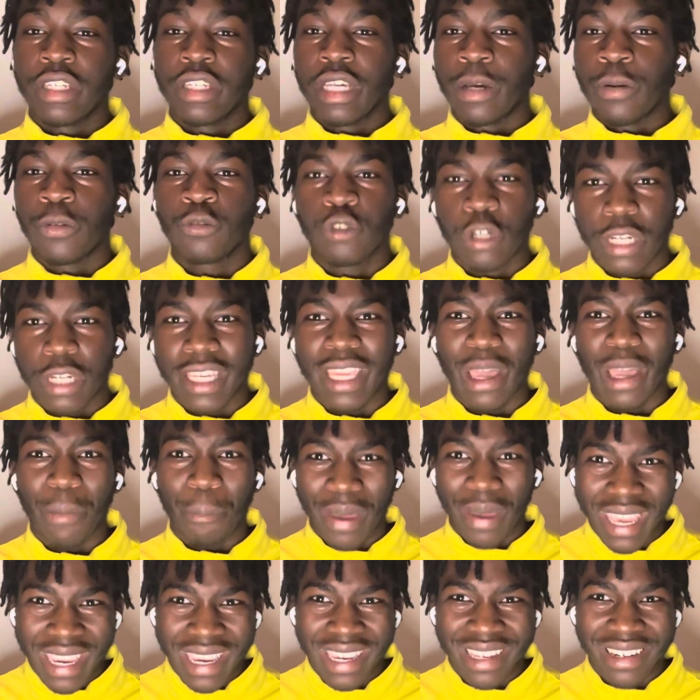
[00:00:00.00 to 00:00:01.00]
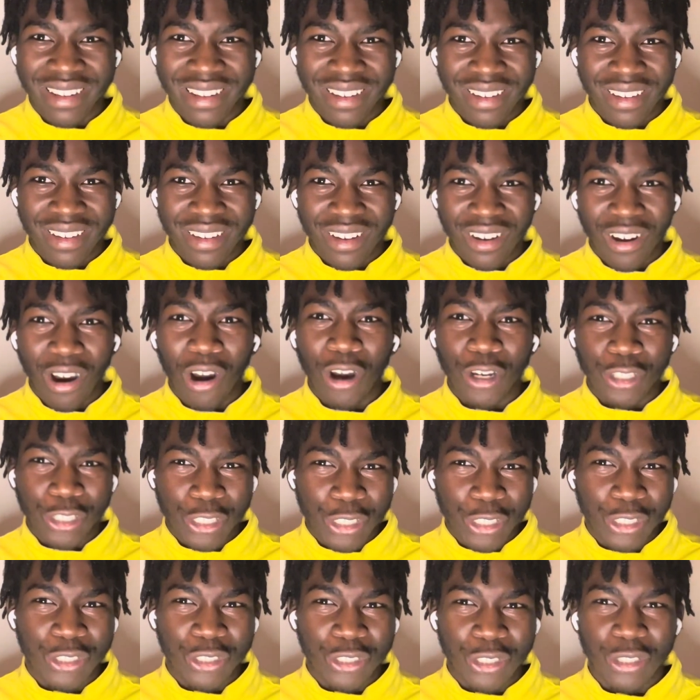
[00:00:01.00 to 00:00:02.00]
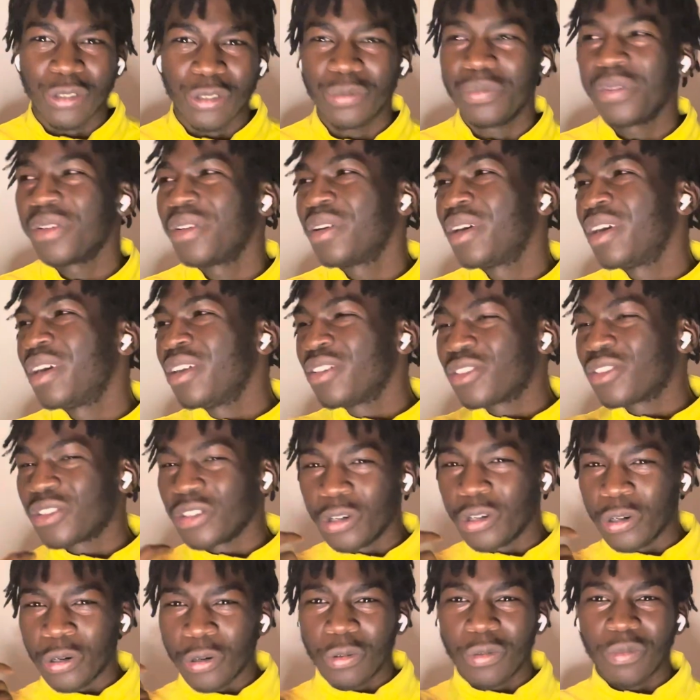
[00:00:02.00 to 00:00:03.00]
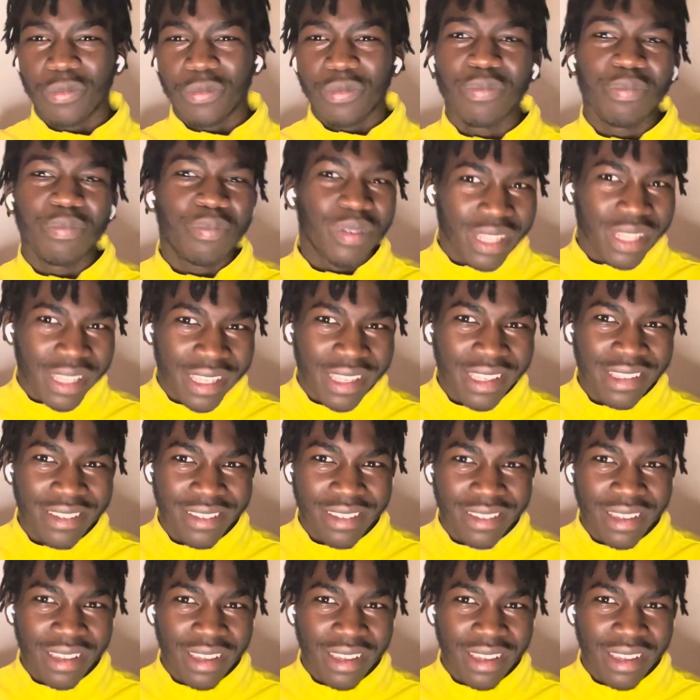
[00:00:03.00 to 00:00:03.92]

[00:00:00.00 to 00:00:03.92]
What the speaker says: I'm trying to get paid on YouTube. So please,